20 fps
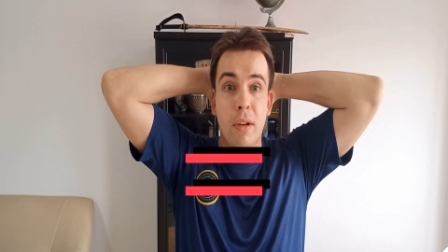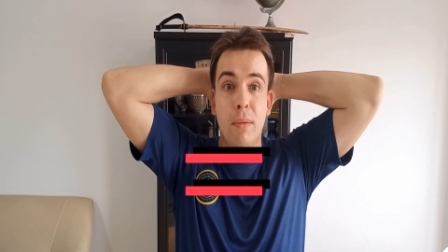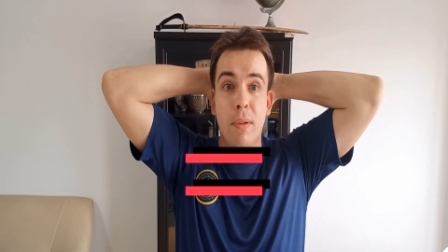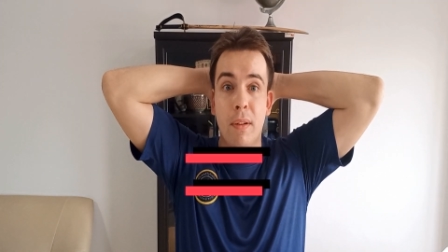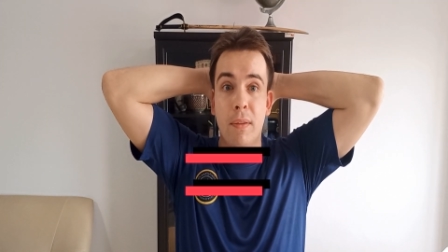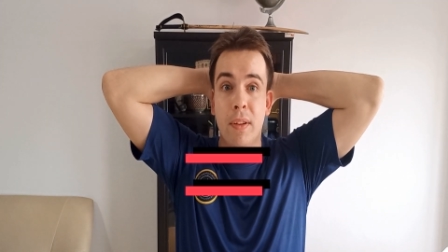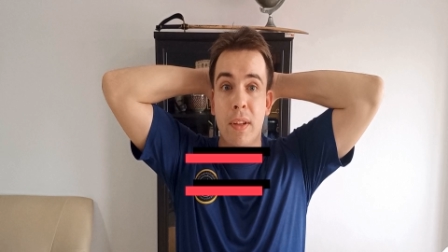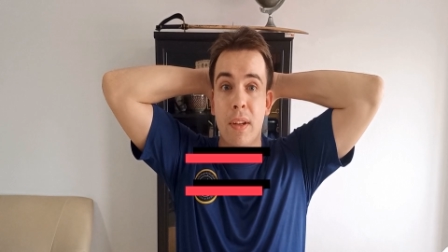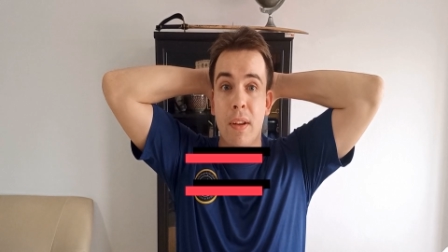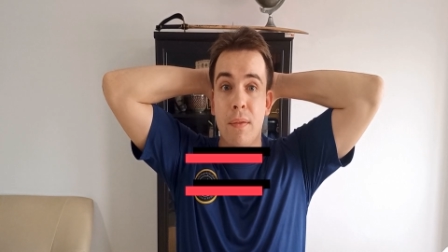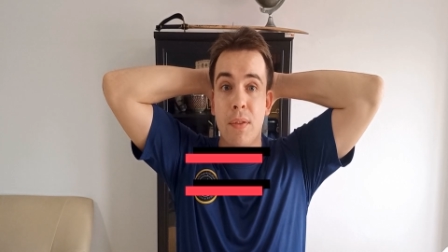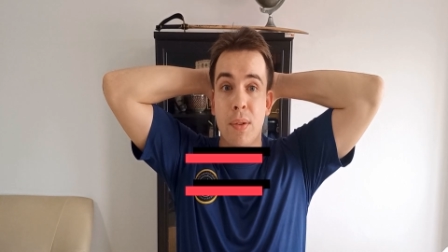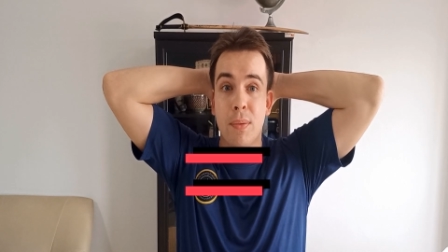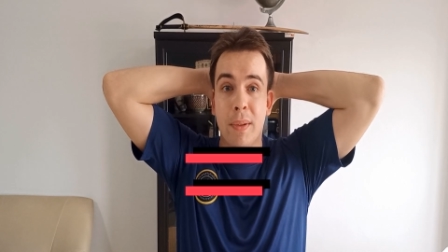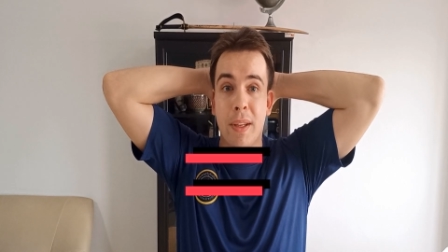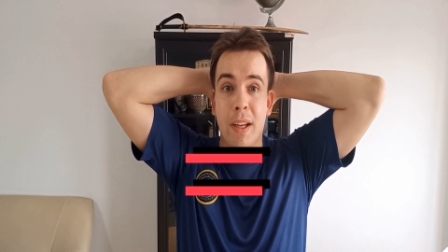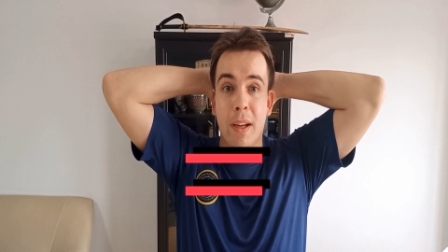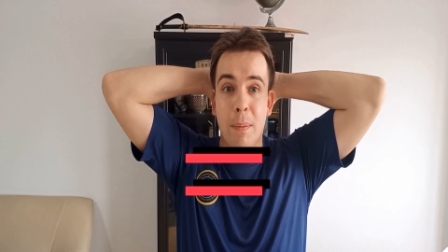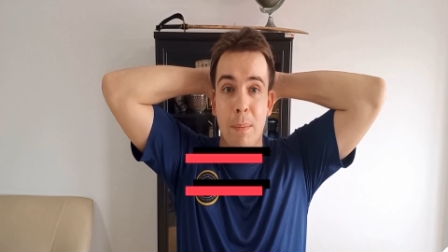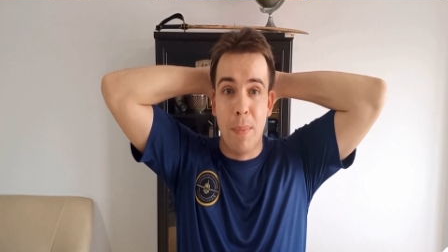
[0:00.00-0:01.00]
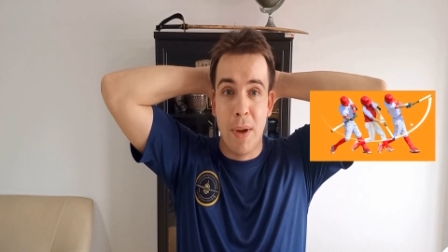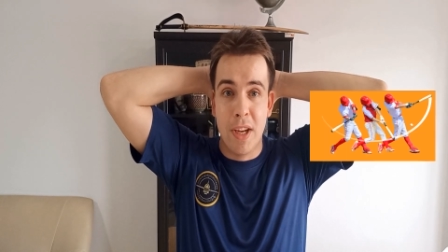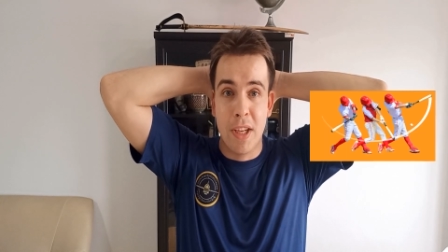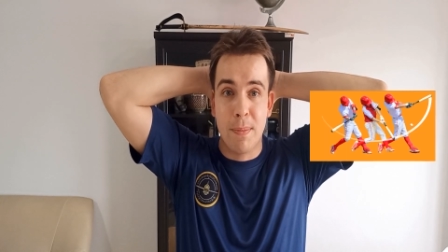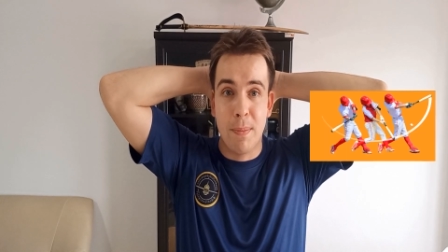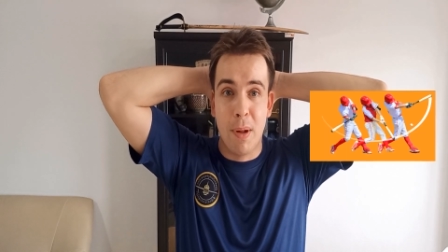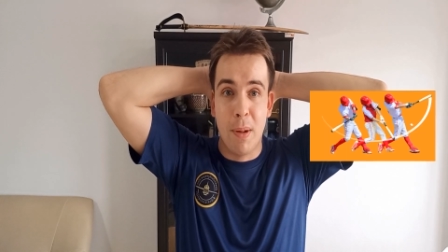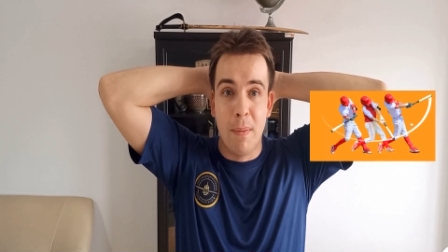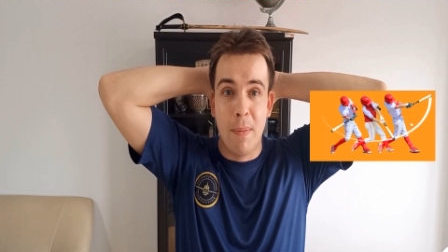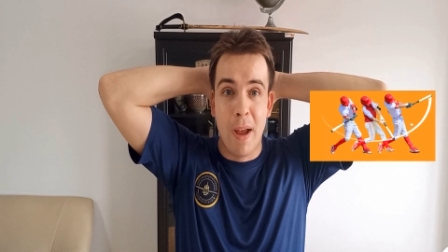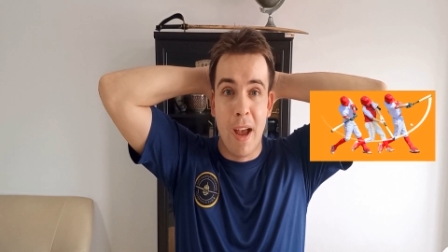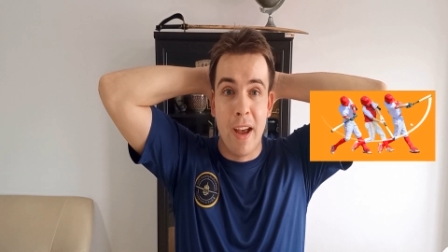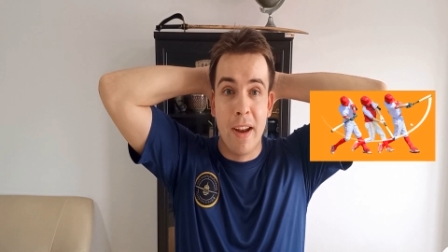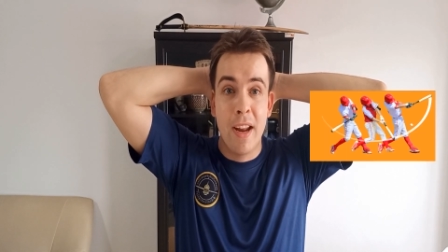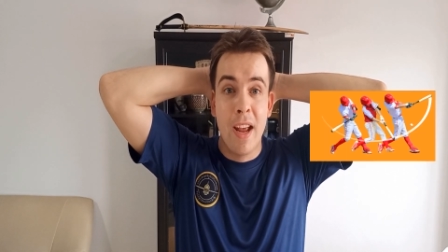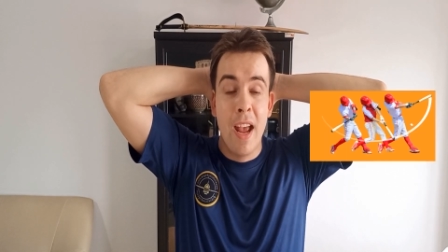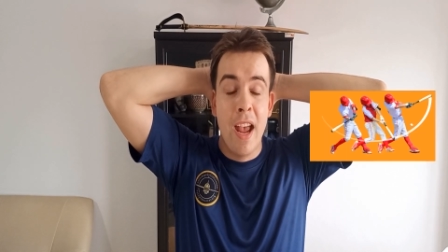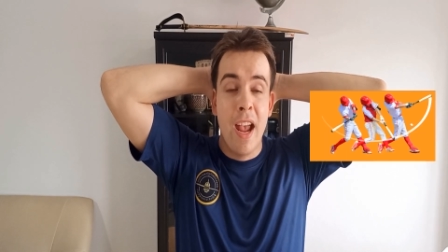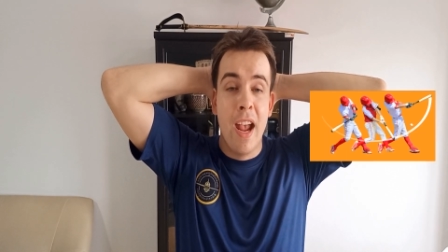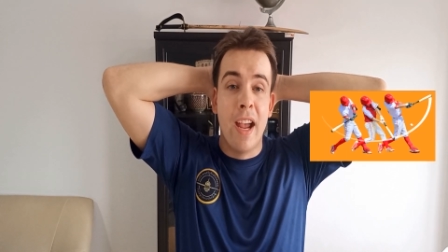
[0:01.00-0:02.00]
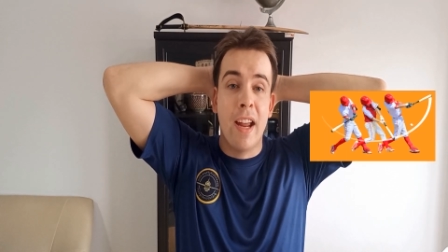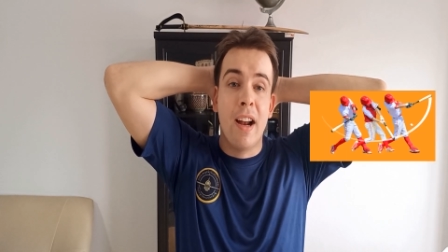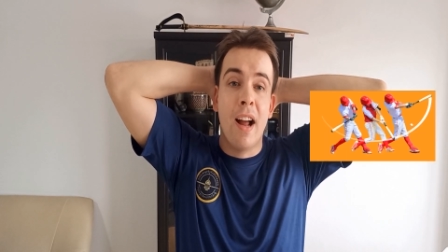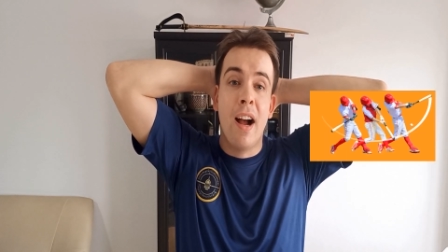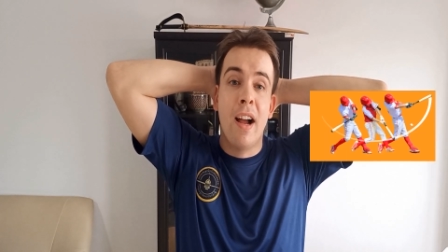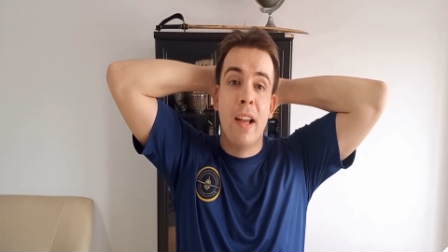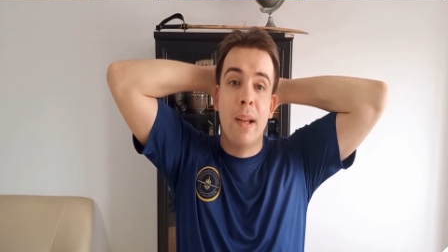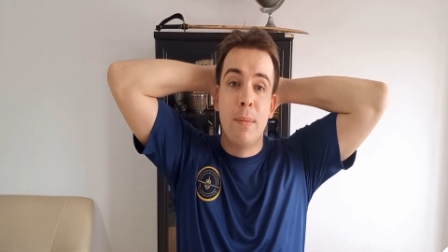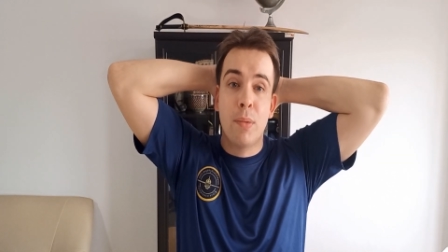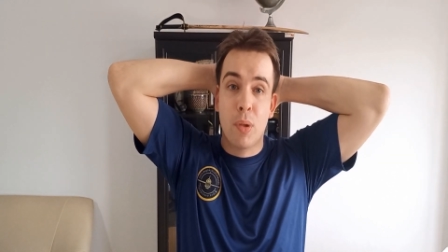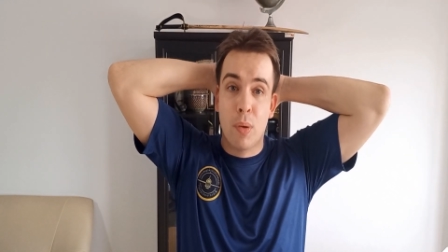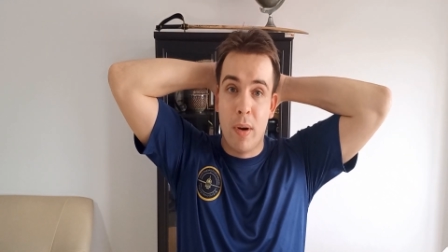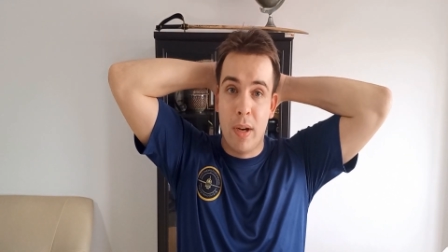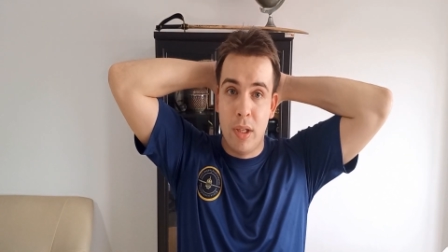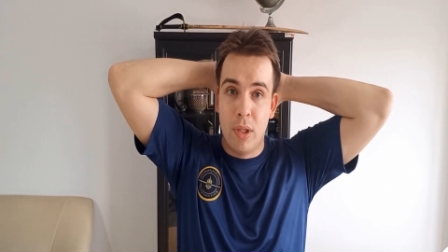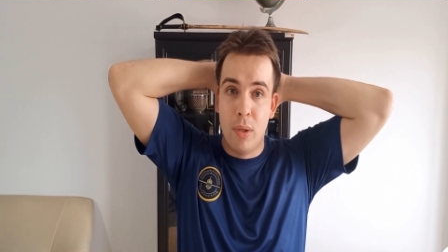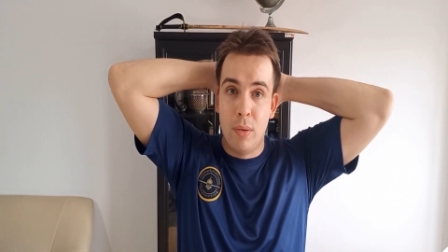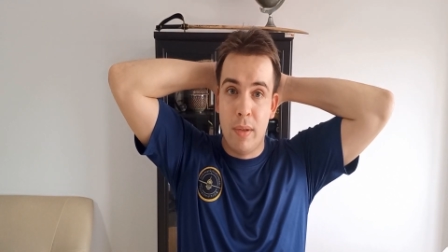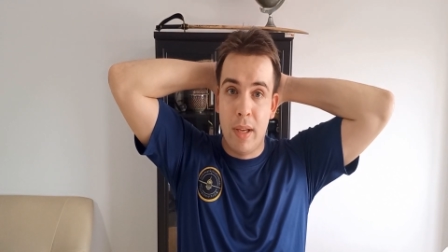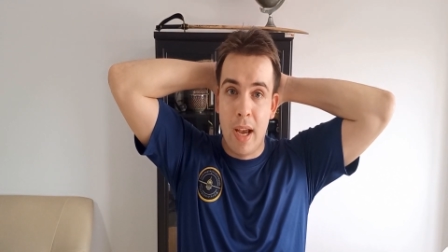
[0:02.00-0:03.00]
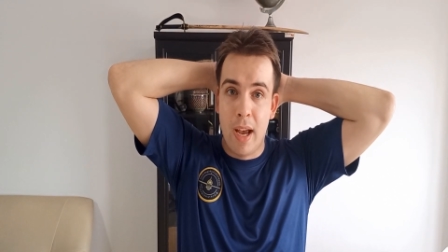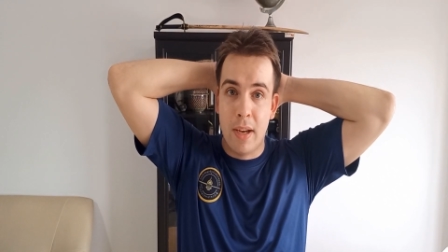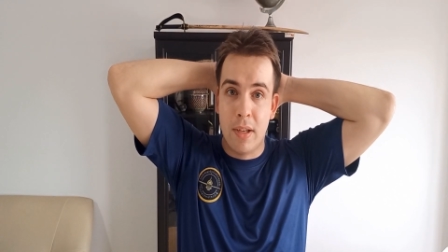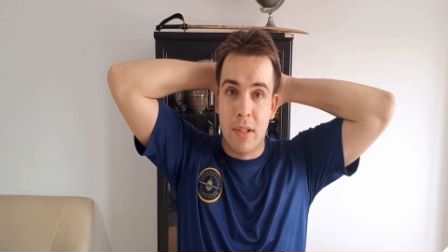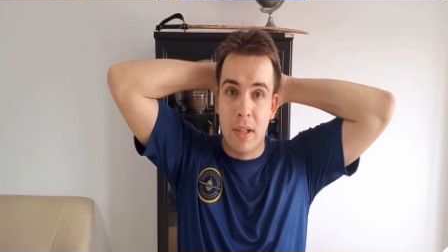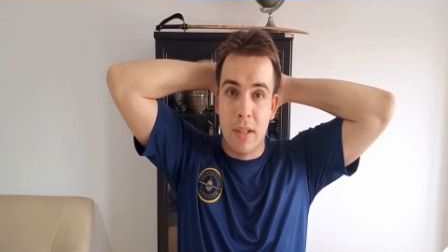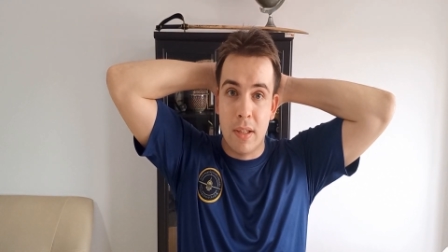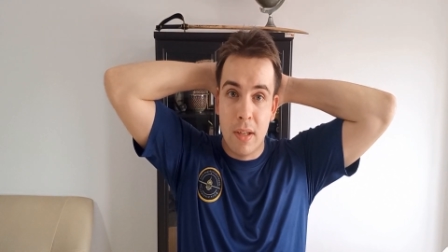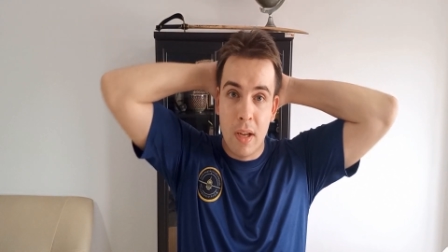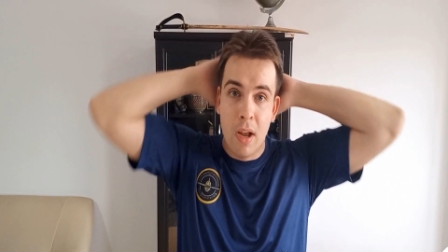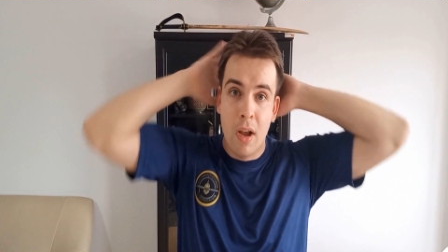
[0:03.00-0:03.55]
equivalent of swinging a baseball bat, and I am trying to catch it,